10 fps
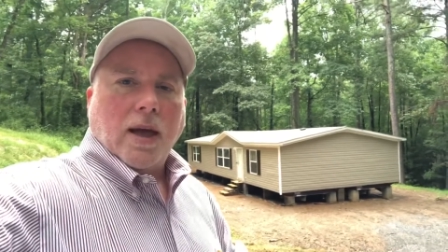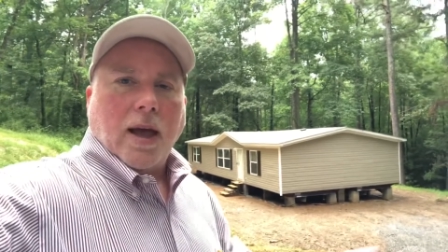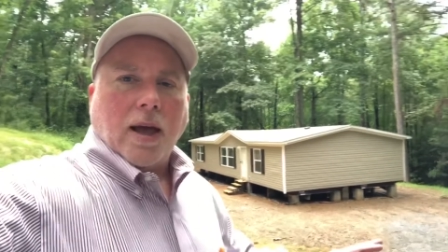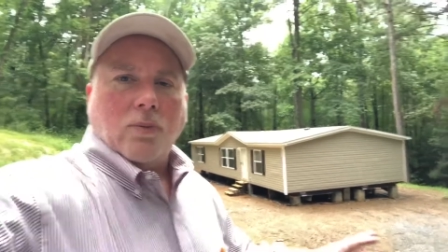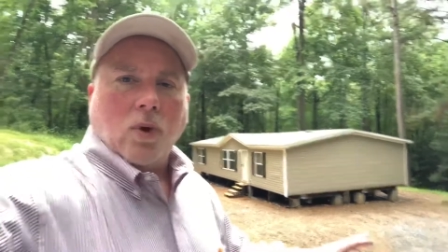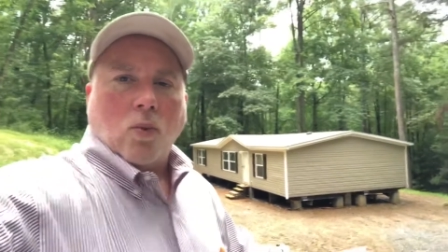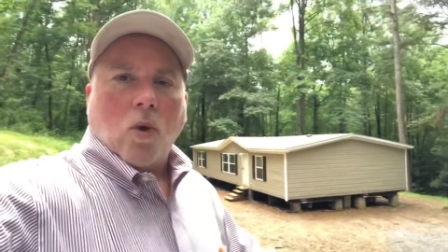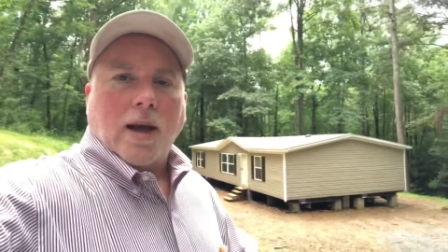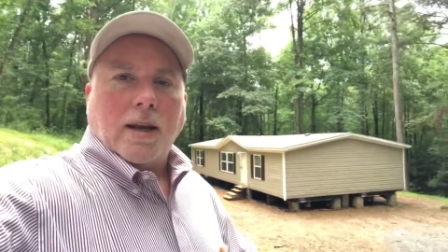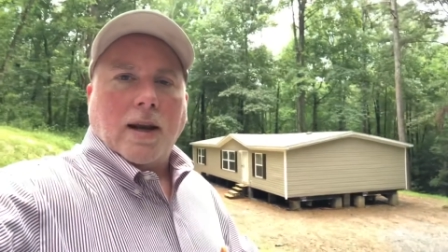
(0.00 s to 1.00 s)
and we're
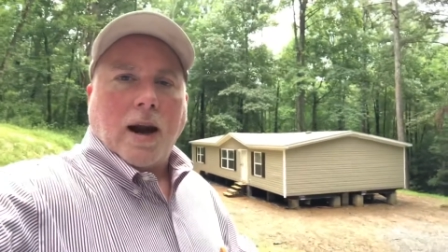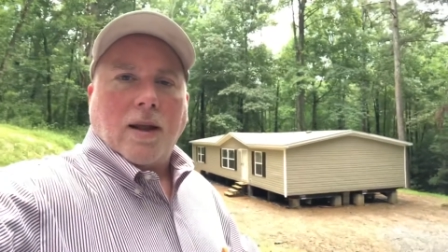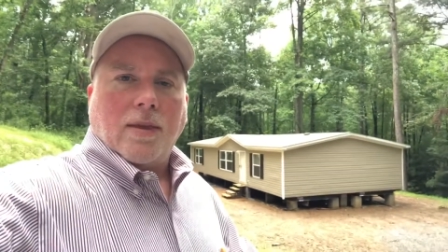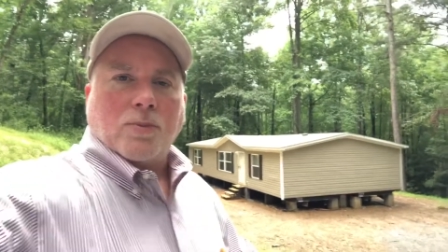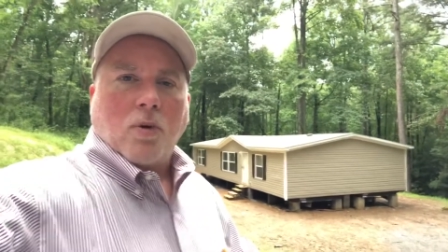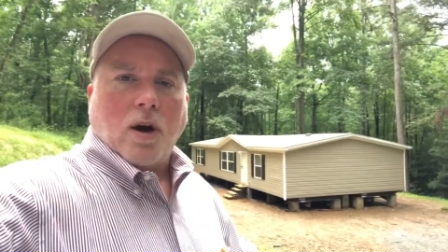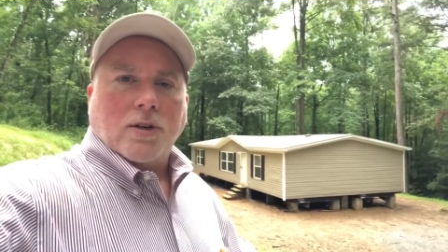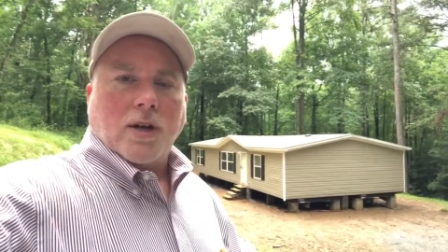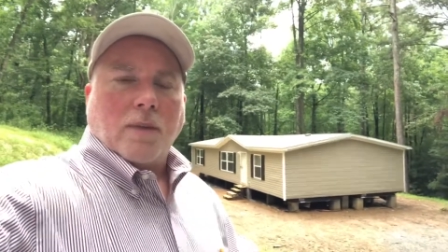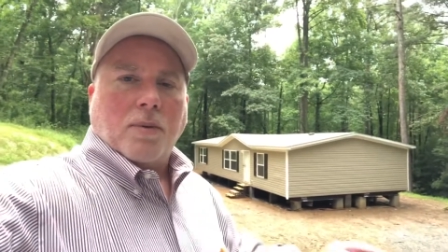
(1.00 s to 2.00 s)
winding down on this
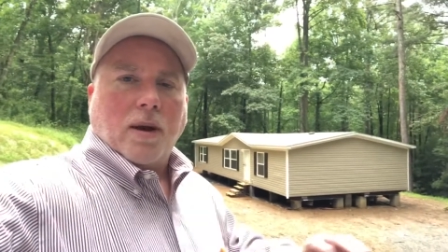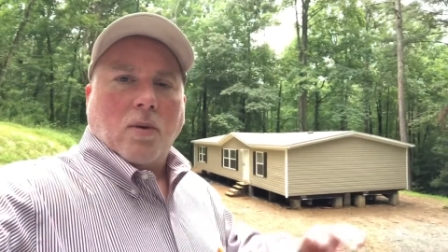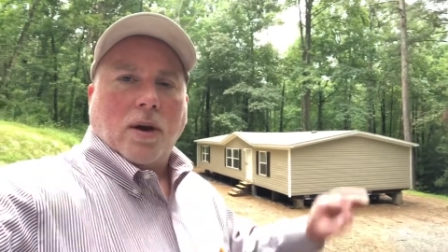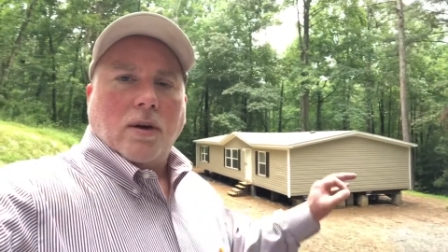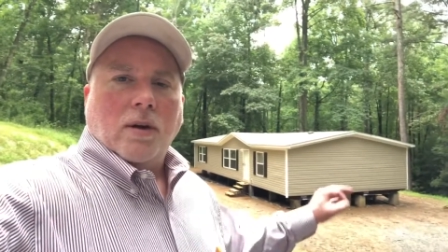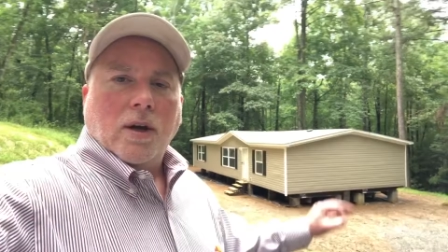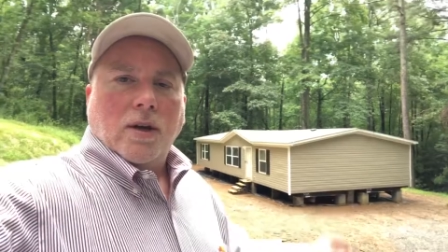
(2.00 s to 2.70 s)
project but I want to